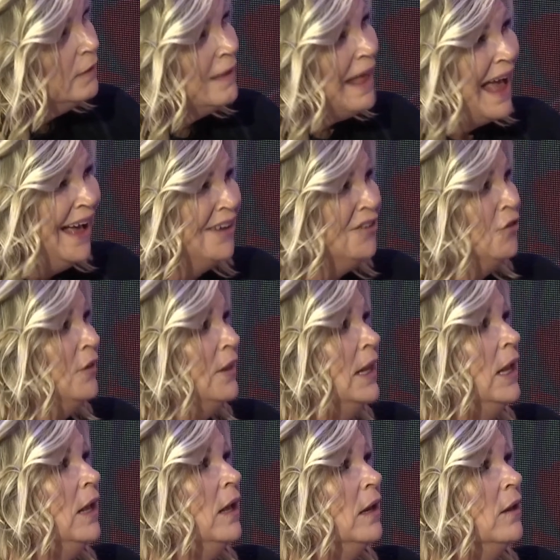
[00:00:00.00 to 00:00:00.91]

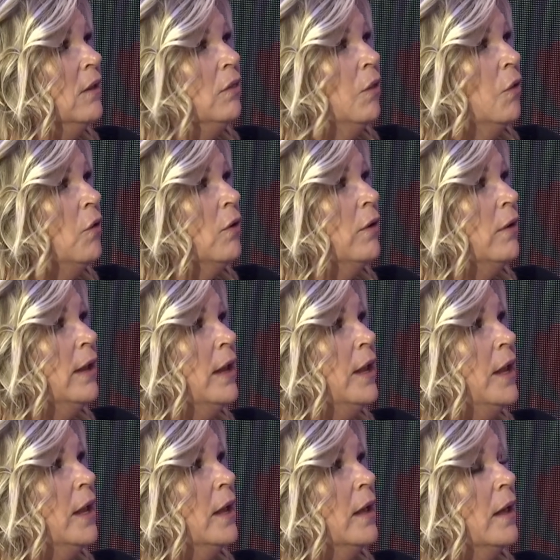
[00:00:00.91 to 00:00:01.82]
actually going to look
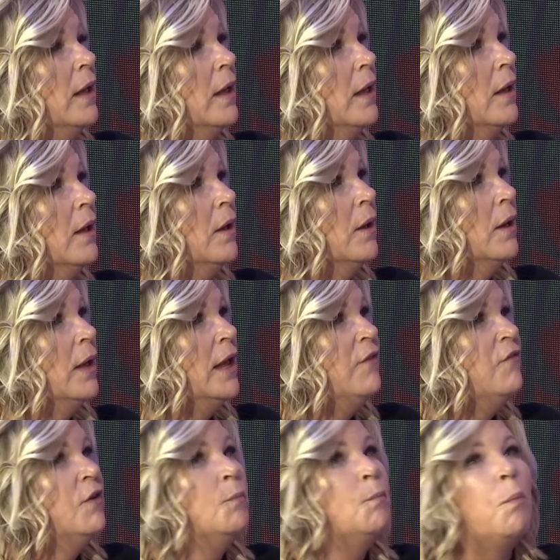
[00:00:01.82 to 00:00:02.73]

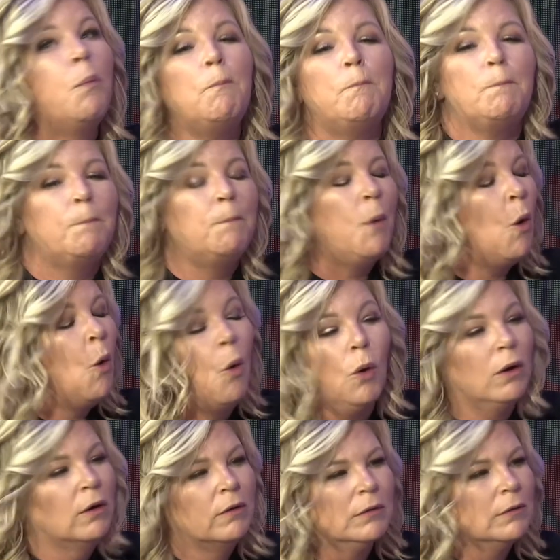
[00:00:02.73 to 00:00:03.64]
even
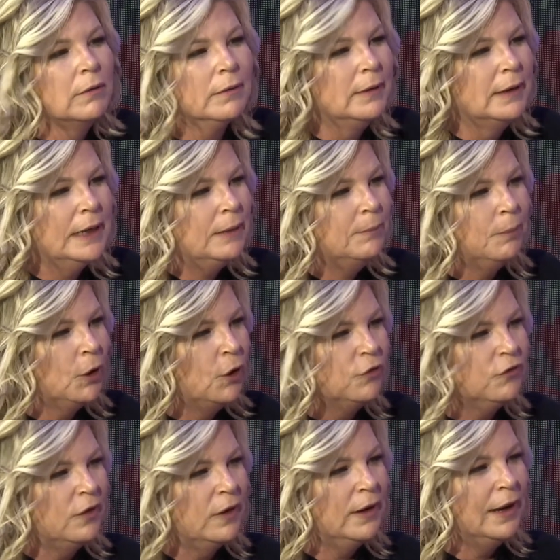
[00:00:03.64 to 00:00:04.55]
poorer in
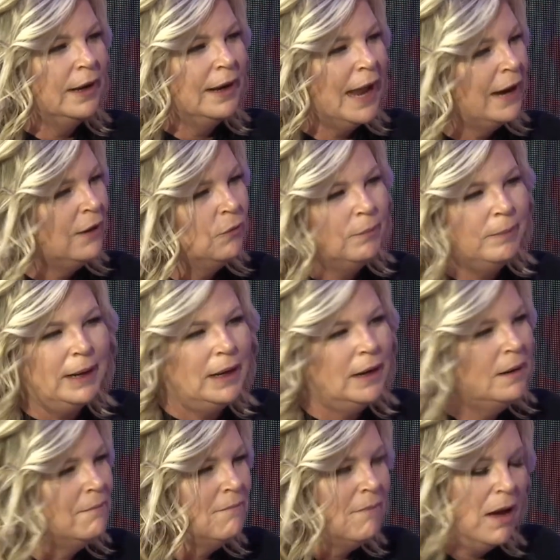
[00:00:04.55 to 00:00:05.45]
person. And I don't mean
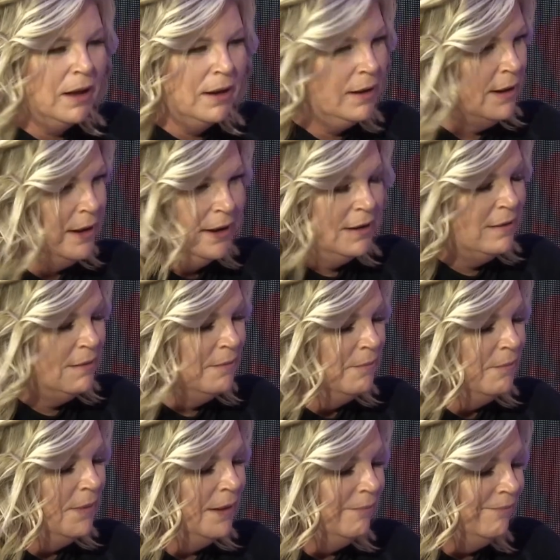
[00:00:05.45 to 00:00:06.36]
in
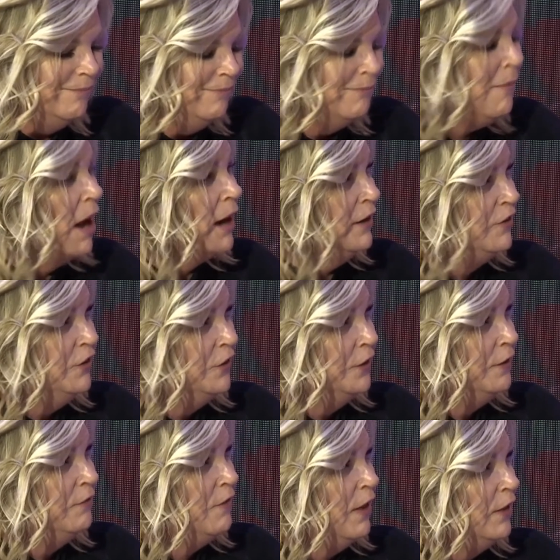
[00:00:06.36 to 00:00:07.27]

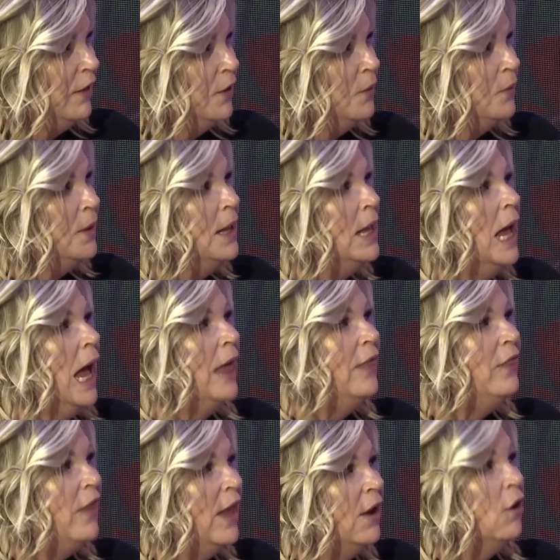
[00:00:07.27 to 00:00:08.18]
monetary value.
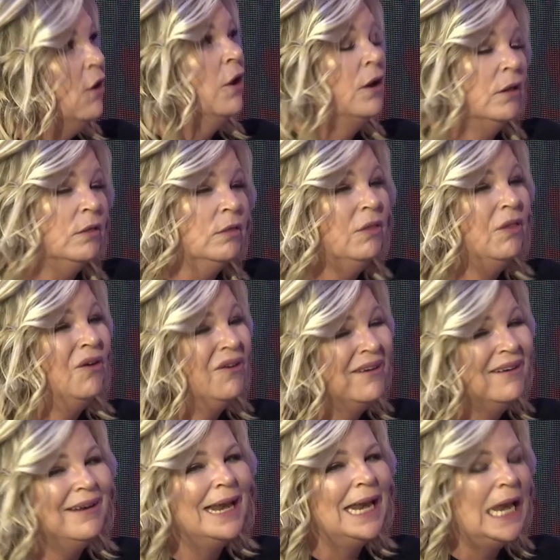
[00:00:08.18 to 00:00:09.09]
They're going to look
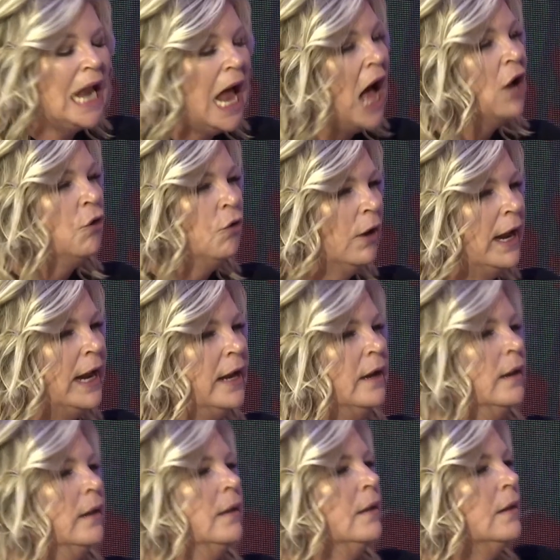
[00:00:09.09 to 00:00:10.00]
not great
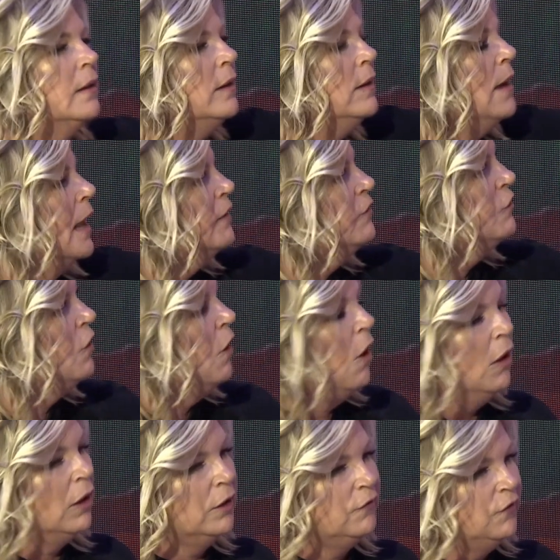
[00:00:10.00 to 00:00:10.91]
next to
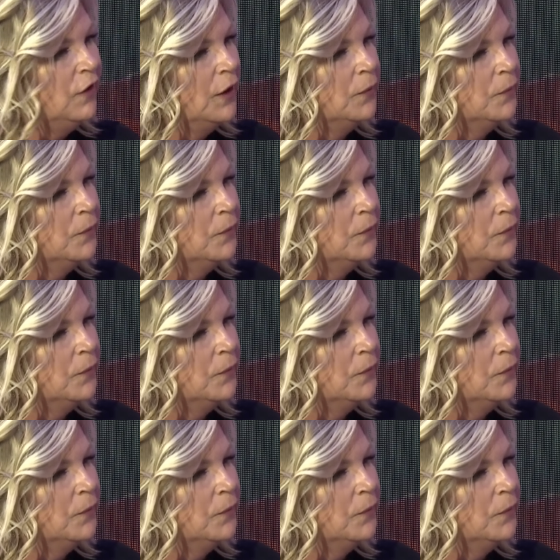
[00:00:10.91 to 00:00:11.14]
all of you.